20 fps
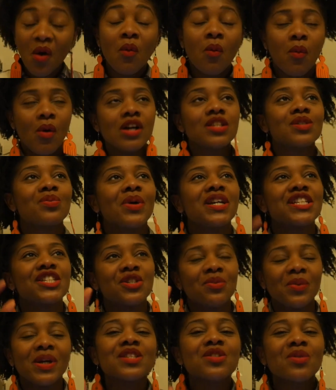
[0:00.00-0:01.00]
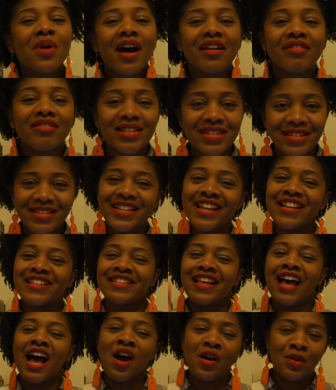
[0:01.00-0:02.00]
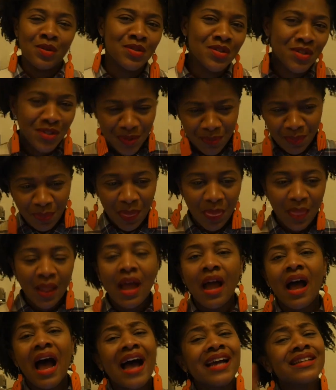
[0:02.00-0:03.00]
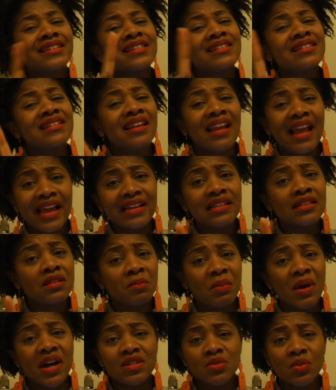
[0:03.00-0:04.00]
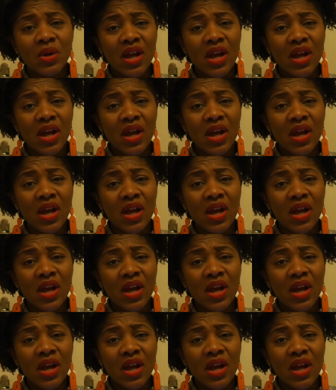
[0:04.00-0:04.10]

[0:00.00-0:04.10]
was when she went to Arinze's house. I didn't like the part